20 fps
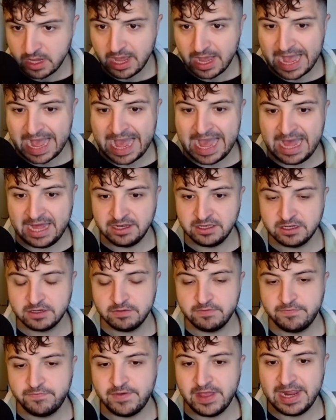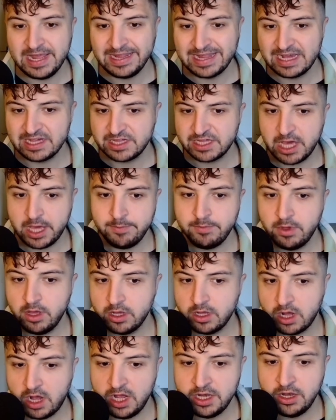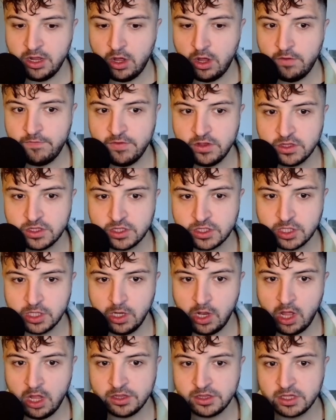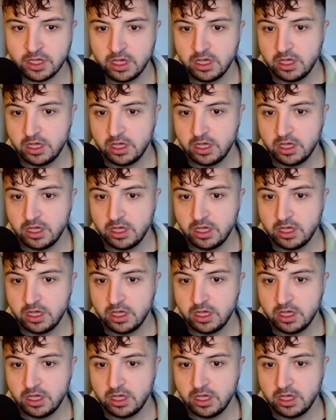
and filling that same kind of slot.